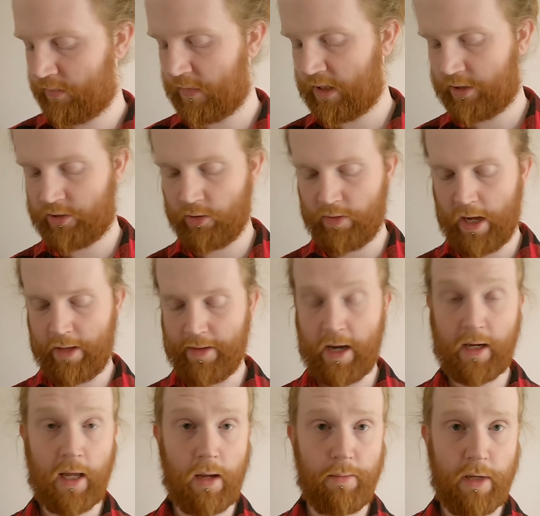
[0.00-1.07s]
So
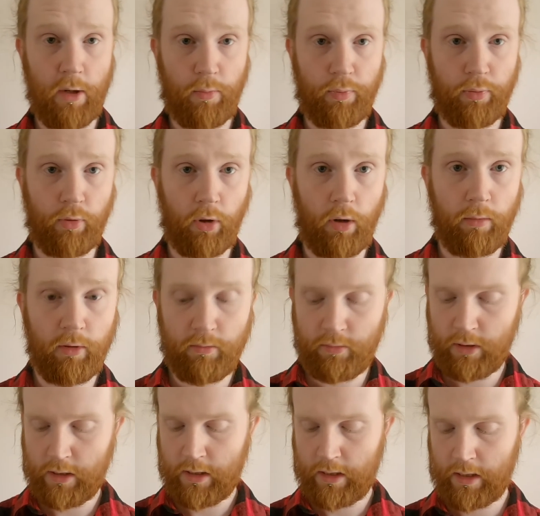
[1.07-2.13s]
that can be a
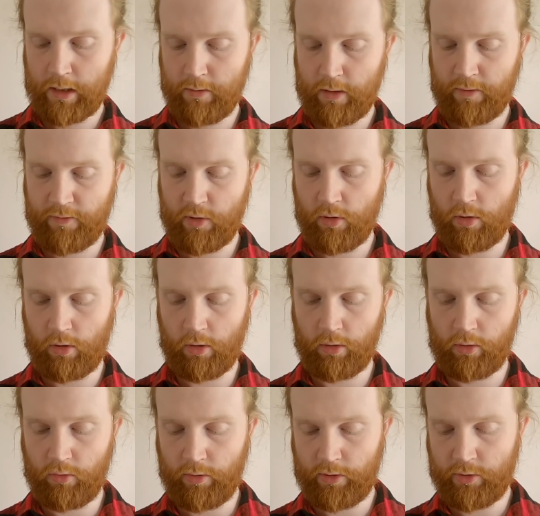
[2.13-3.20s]
problem if you are
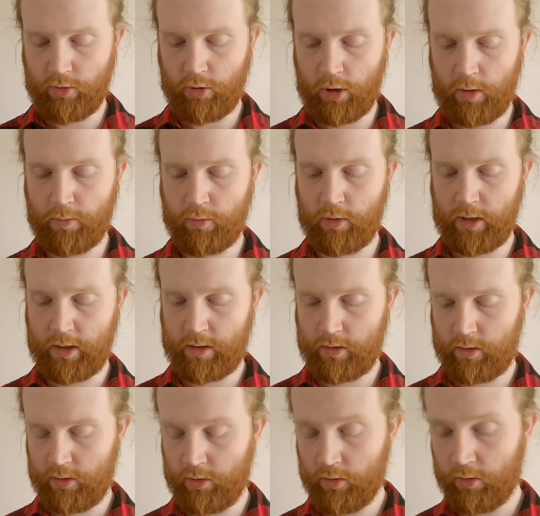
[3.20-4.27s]
going to upgrade
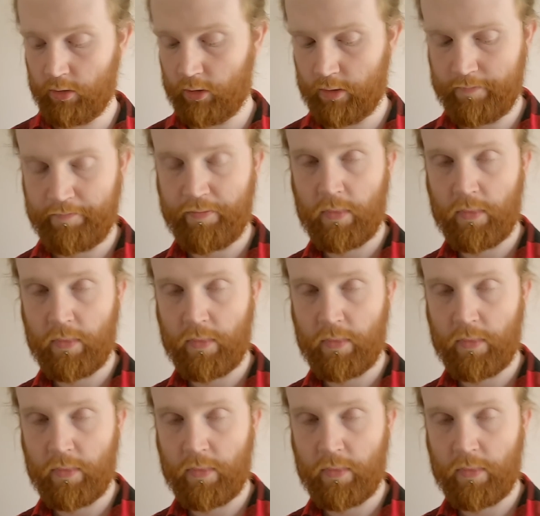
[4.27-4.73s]
your